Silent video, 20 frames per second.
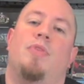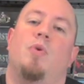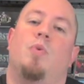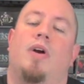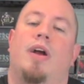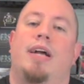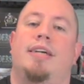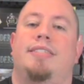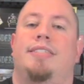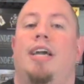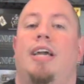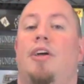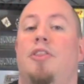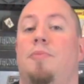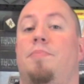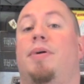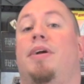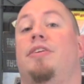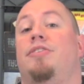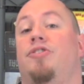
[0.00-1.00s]
Whereas the
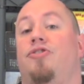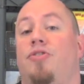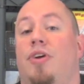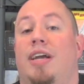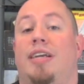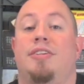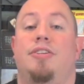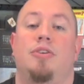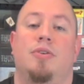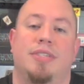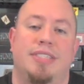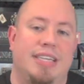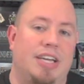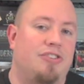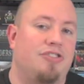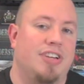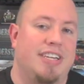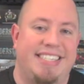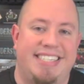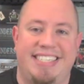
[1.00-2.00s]
other players are trying to
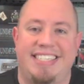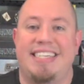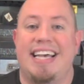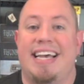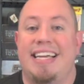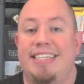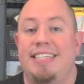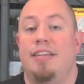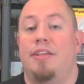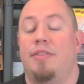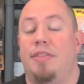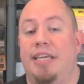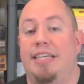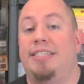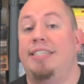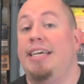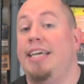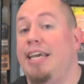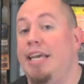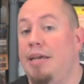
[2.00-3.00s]
essentially set the
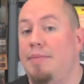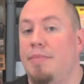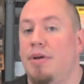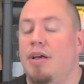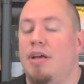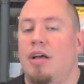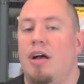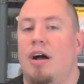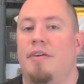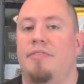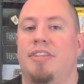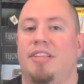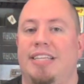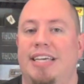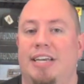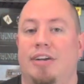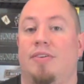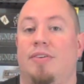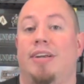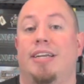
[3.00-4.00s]
team of the
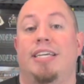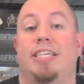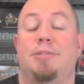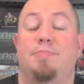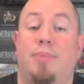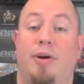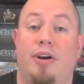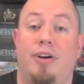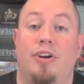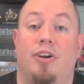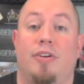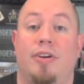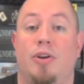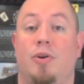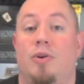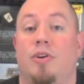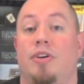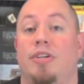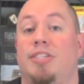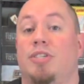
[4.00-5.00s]
leader and his partner in
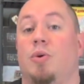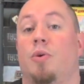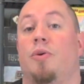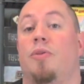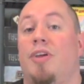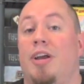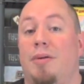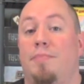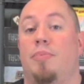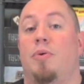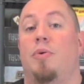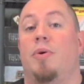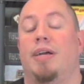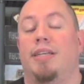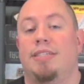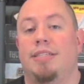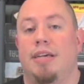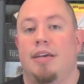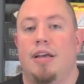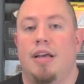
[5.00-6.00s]
order to score their
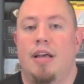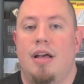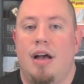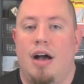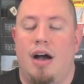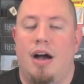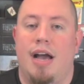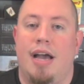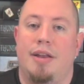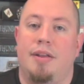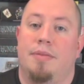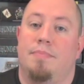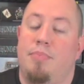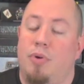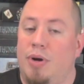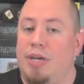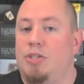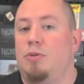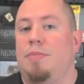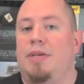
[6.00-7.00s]
points. And
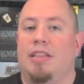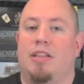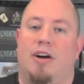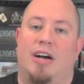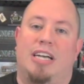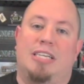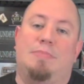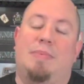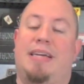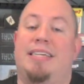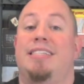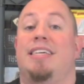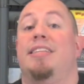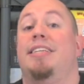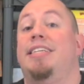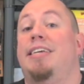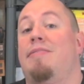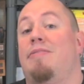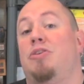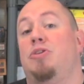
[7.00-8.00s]
points will be lost based on
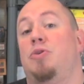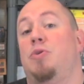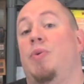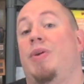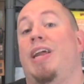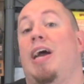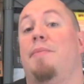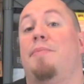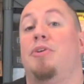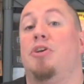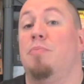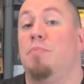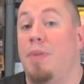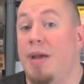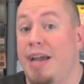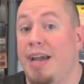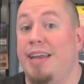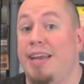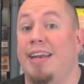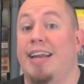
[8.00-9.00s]
the difference between how many you
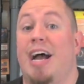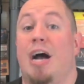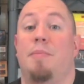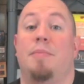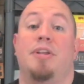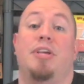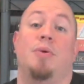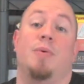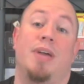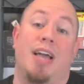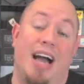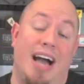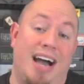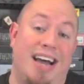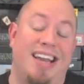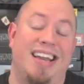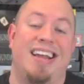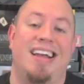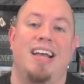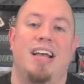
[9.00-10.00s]
bid and how many you
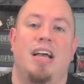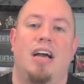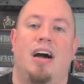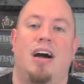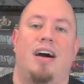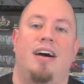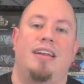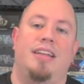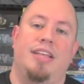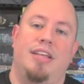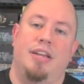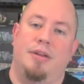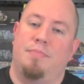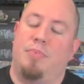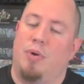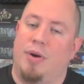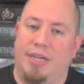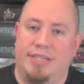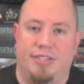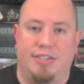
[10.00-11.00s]
got. And then
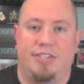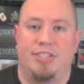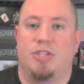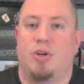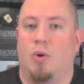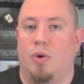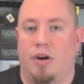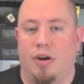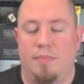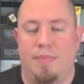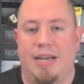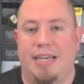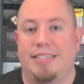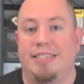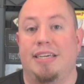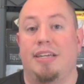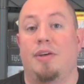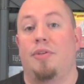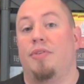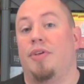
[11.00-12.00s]
points are scored
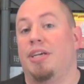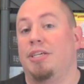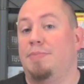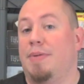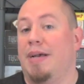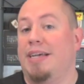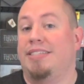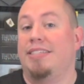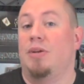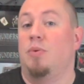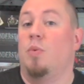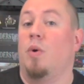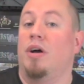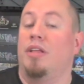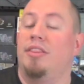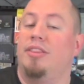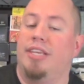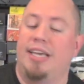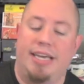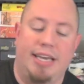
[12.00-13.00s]
based on other things, based on
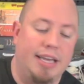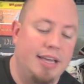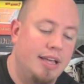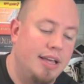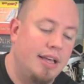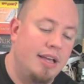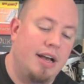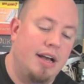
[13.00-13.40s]
what the